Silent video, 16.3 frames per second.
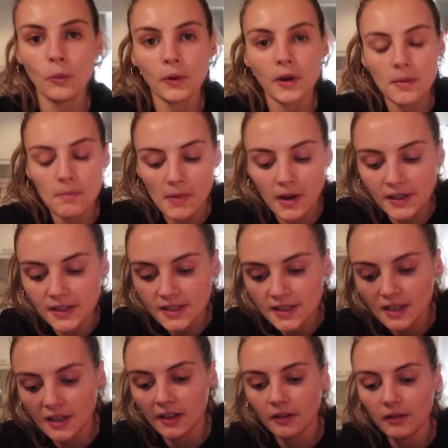What I might
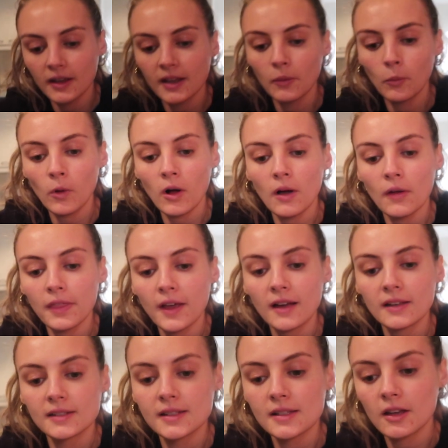do while
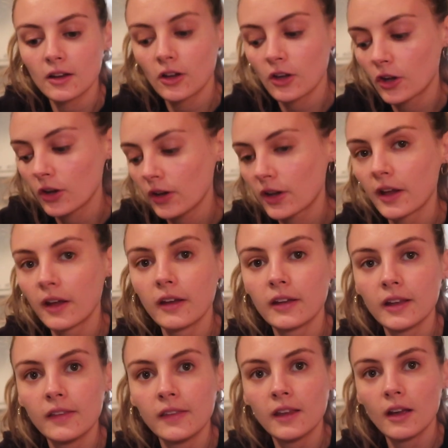that's
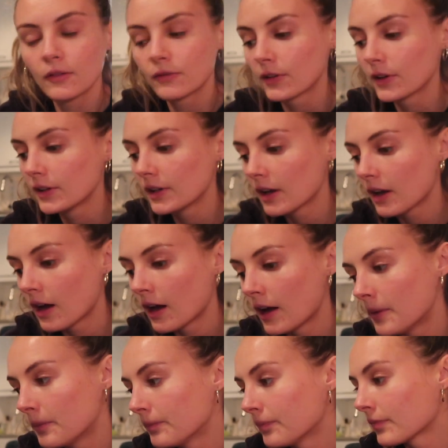cooking in the oven,
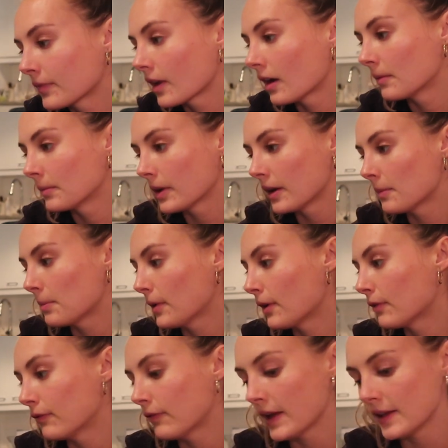I'm gonna put
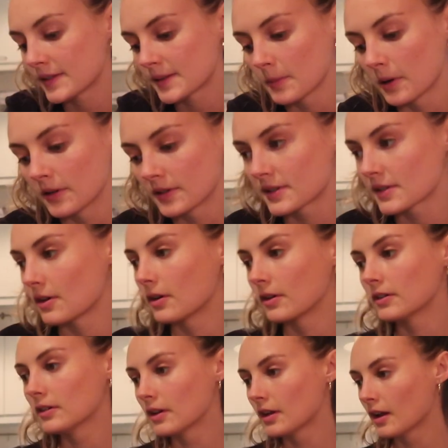a face mask
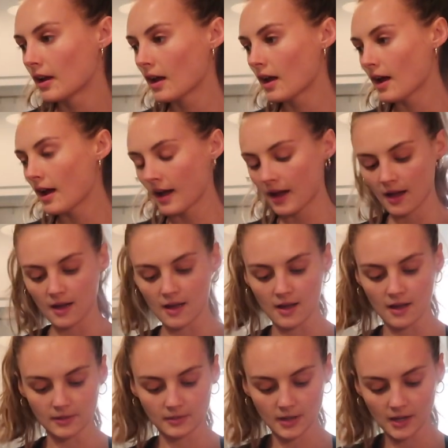on
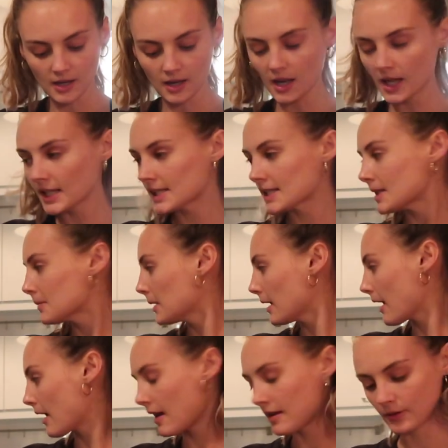and I'm gonna light some
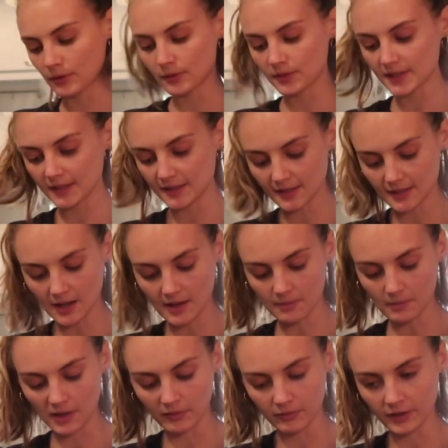candles. This is
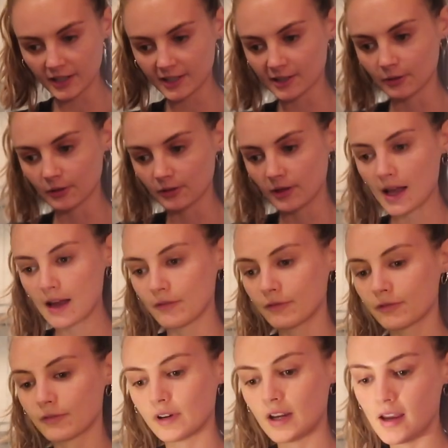like my ritual
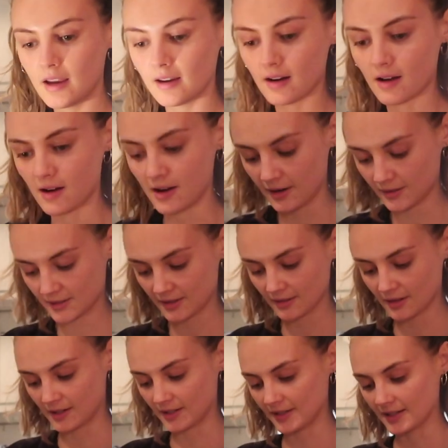every night.
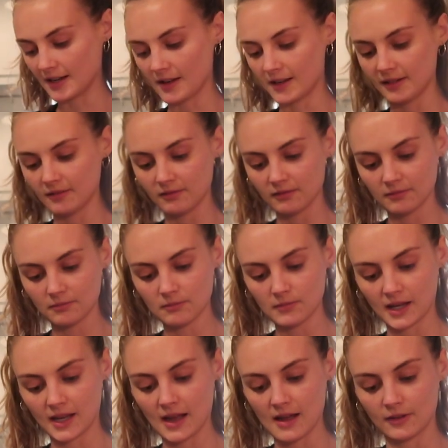I just light
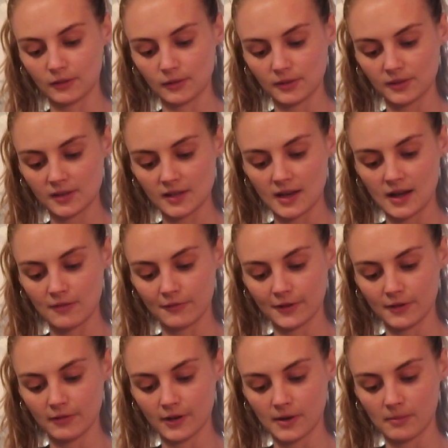my candles in
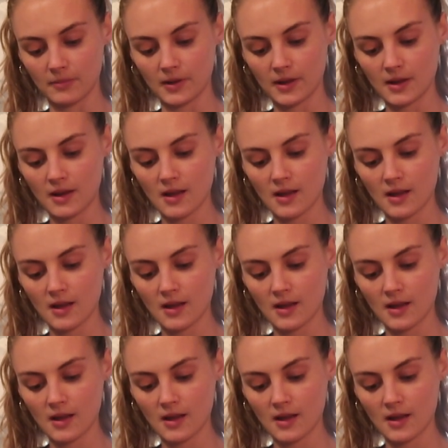every room.